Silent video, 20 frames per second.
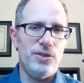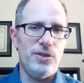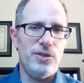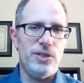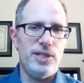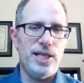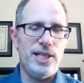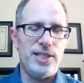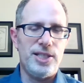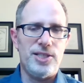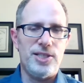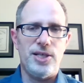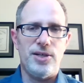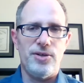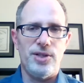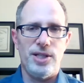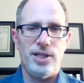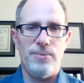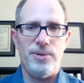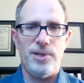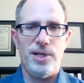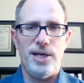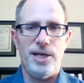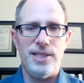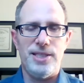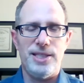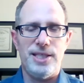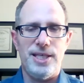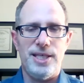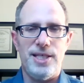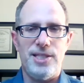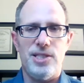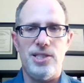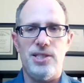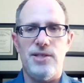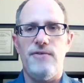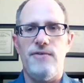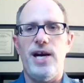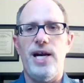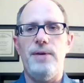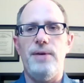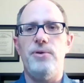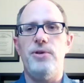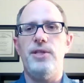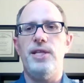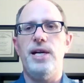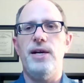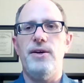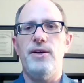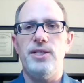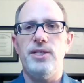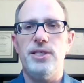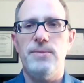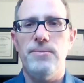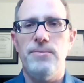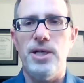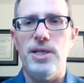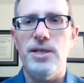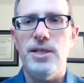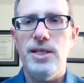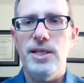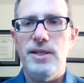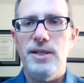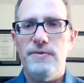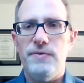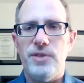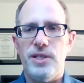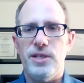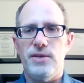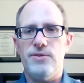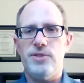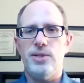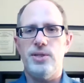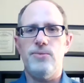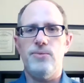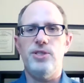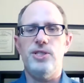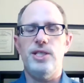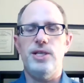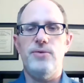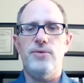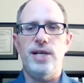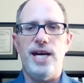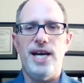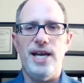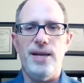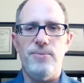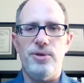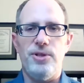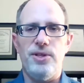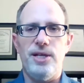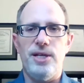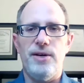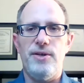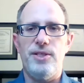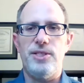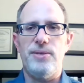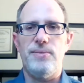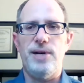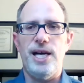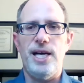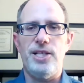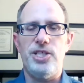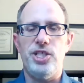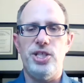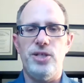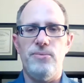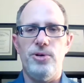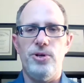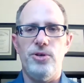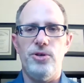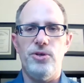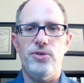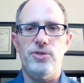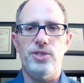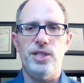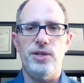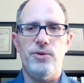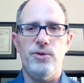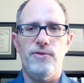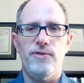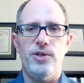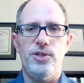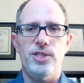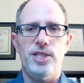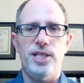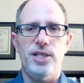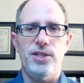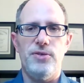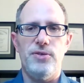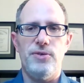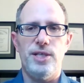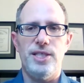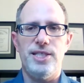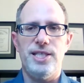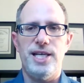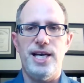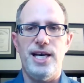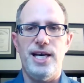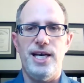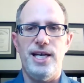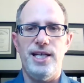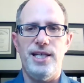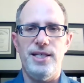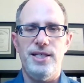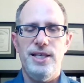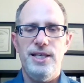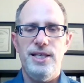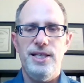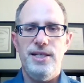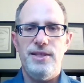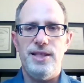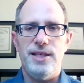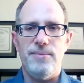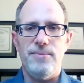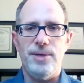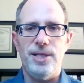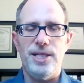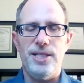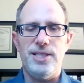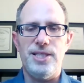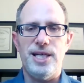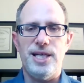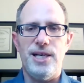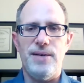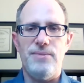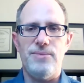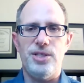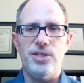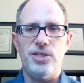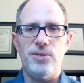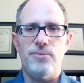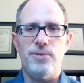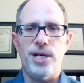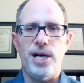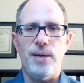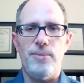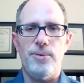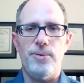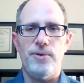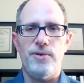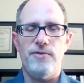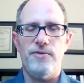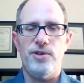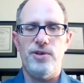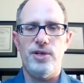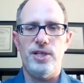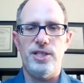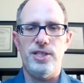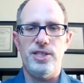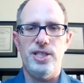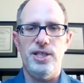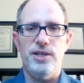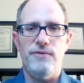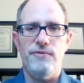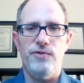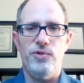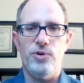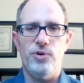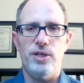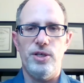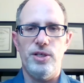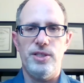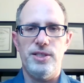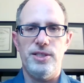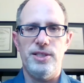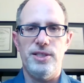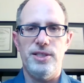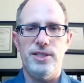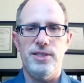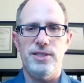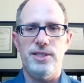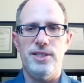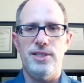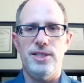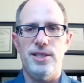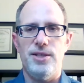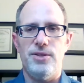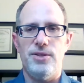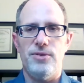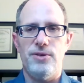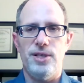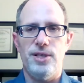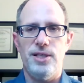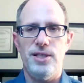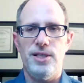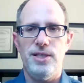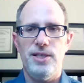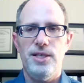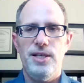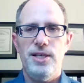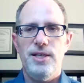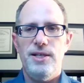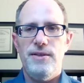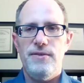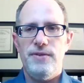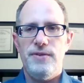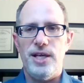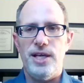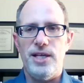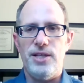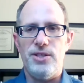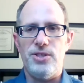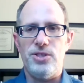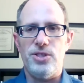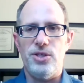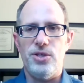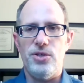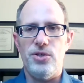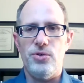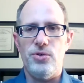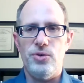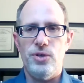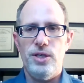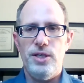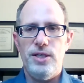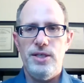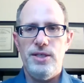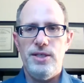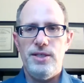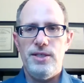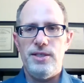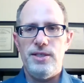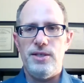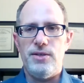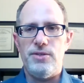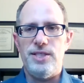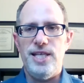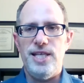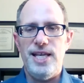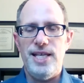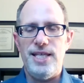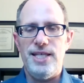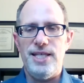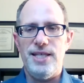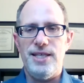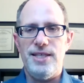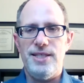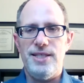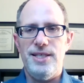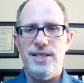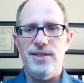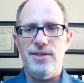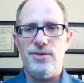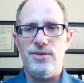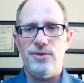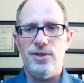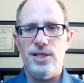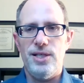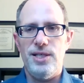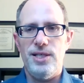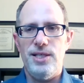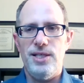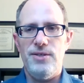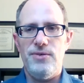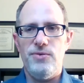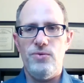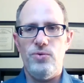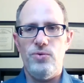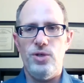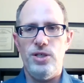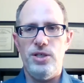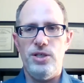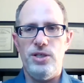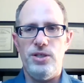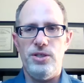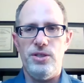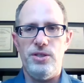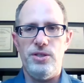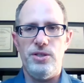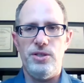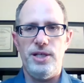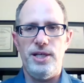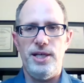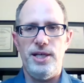necessarily apply to cases of hyperthyroidism, but if someone's dealing with hypothyroidism, Hashimoto's, and the reverse T3 is high, then many times there's a problem converting T4 into T3. And so, taking T3 will